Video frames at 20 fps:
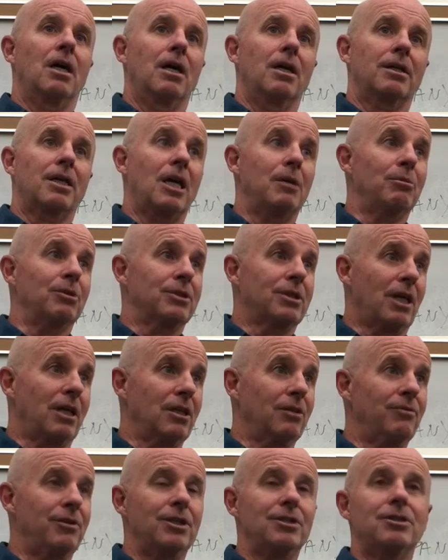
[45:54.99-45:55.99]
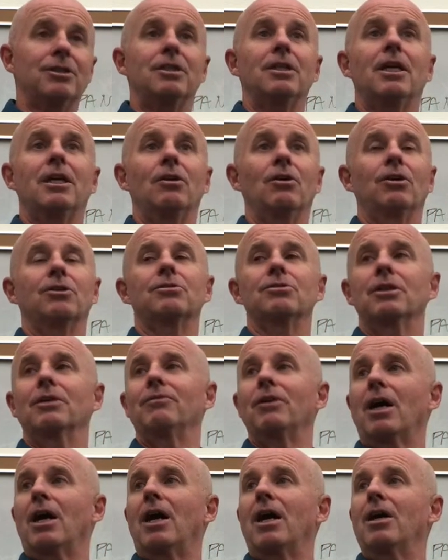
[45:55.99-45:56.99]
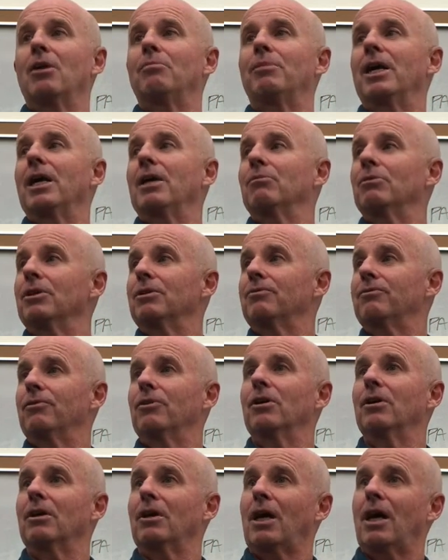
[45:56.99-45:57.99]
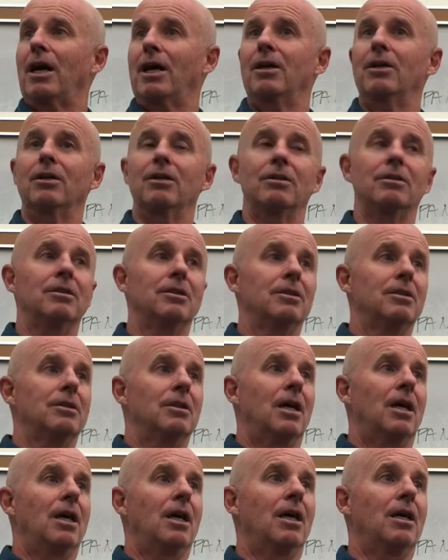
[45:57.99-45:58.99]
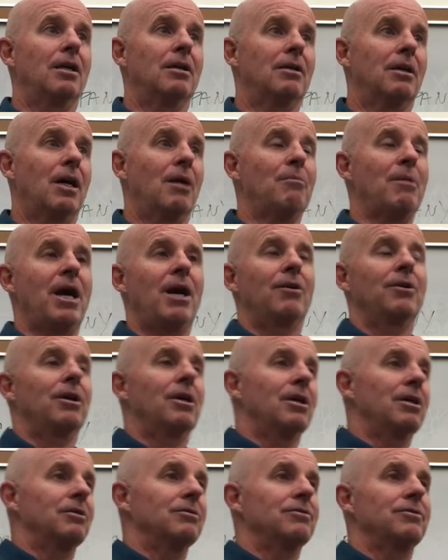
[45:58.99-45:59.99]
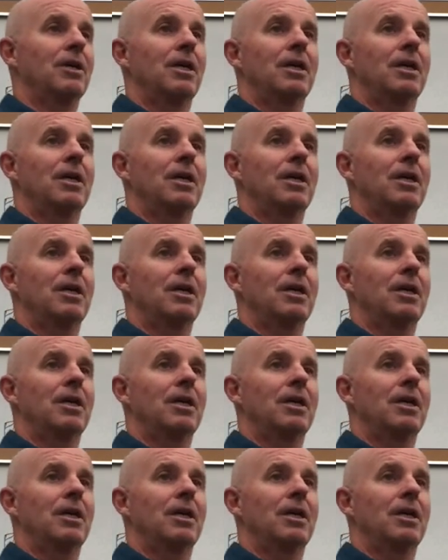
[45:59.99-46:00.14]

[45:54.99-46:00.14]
cable television, and also give you a higher bandwidth for higher amount of